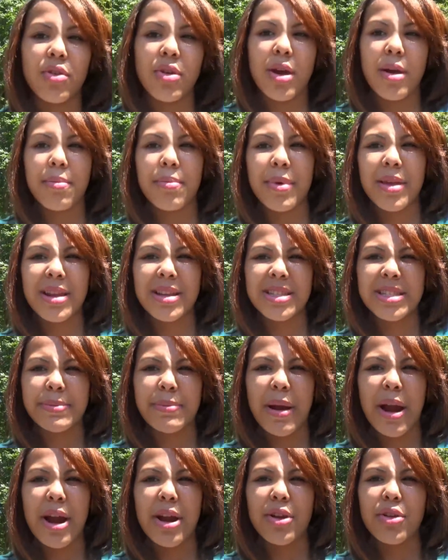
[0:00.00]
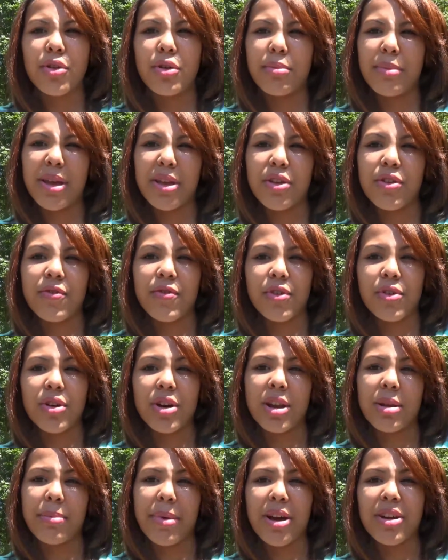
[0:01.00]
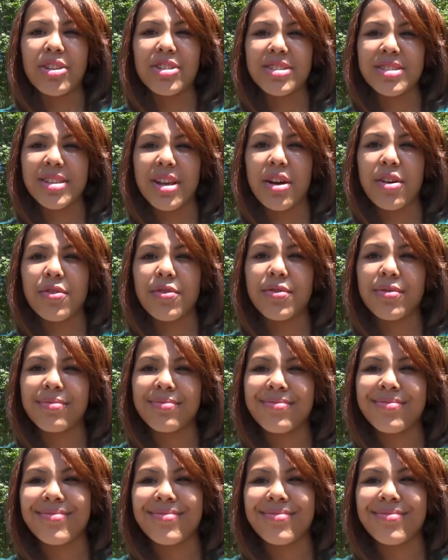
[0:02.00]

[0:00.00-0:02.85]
you up and inspire you and make you feel good about yourself.